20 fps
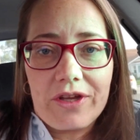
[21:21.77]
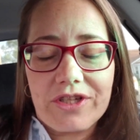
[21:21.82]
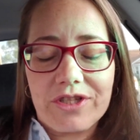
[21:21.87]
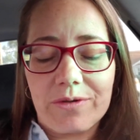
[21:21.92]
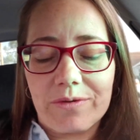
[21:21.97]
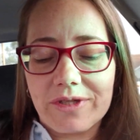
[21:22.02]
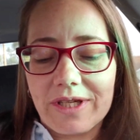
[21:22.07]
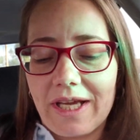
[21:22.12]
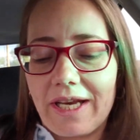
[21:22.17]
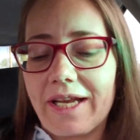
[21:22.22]
She
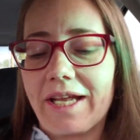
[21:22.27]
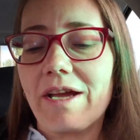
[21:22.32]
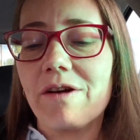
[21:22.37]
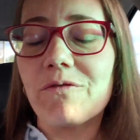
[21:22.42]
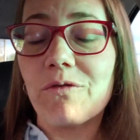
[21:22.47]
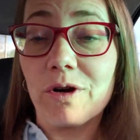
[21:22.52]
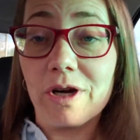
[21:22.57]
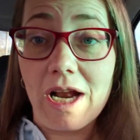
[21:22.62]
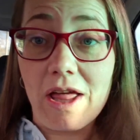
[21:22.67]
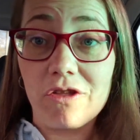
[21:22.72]
was getting it
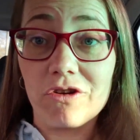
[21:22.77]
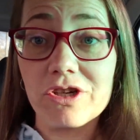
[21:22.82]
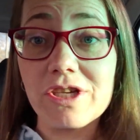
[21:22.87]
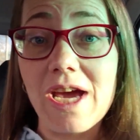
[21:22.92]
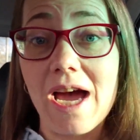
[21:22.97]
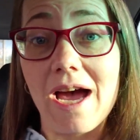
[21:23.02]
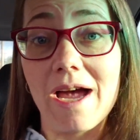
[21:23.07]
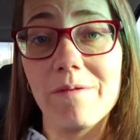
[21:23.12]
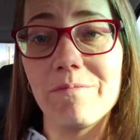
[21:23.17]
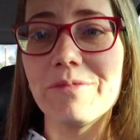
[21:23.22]
for another
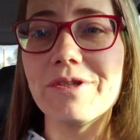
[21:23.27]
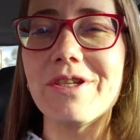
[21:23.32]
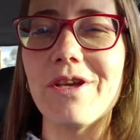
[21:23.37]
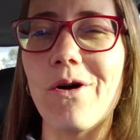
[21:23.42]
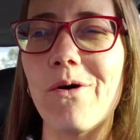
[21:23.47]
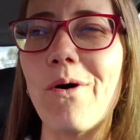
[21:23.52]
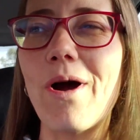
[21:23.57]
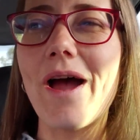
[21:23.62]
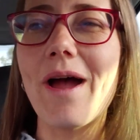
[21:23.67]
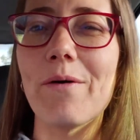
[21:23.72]
time.
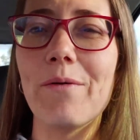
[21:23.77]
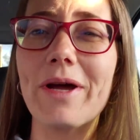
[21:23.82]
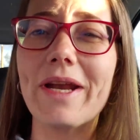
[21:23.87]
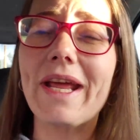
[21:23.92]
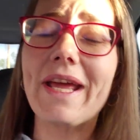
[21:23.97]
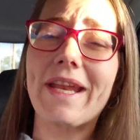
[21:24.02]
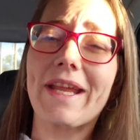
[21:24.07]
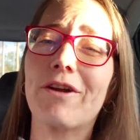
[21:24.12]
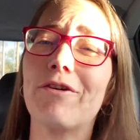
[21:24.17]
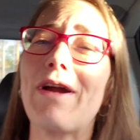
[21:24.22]
So I went
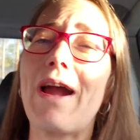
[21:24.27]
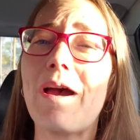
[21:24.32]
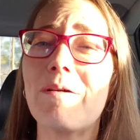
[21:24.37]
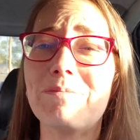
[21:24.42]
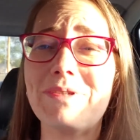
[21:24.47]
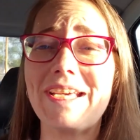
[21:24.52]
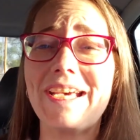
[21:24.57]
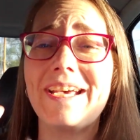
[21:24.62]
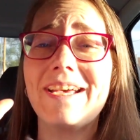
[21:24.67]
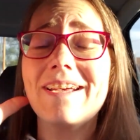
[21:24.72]
ahead and grabbed
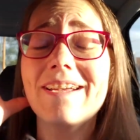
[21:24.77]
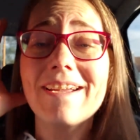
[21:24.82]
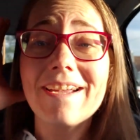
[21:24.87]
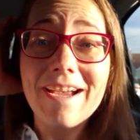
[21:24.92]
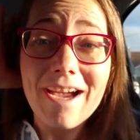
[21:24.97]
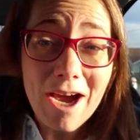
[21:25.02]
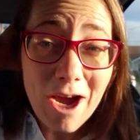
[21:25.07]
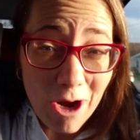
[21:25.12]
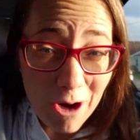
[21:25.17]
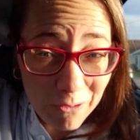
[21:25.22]
it.
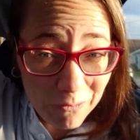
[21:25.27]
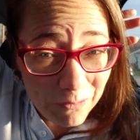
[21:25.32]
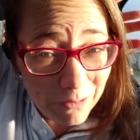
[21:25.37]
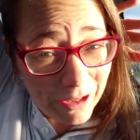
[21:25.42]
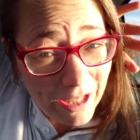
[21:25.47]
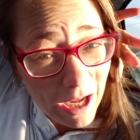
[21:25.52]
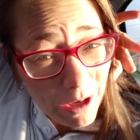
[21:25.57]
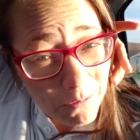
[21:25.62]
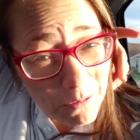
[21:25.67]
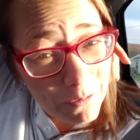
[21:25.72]

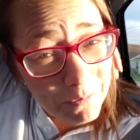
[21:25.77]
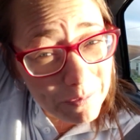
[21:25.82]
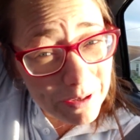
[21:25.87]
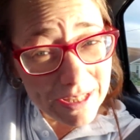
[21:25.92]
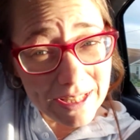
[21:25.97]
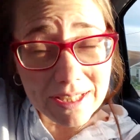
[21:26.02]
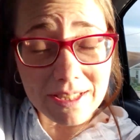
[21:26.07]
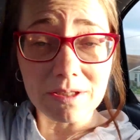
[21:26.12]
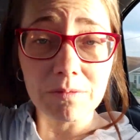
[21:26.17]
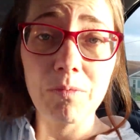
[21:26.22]
Hopefully I won't be
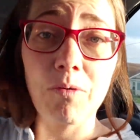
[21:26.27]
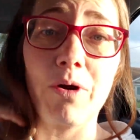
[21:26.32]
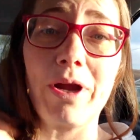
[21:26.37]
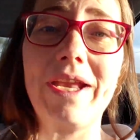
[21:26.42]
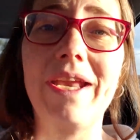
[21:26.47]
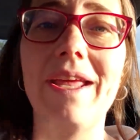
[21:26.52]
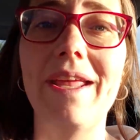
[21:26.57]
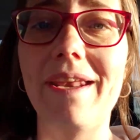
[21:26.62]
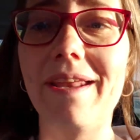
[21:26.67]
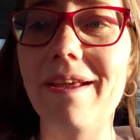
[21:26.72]

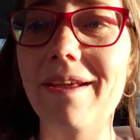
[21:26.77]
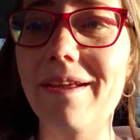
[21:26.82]
disappointed.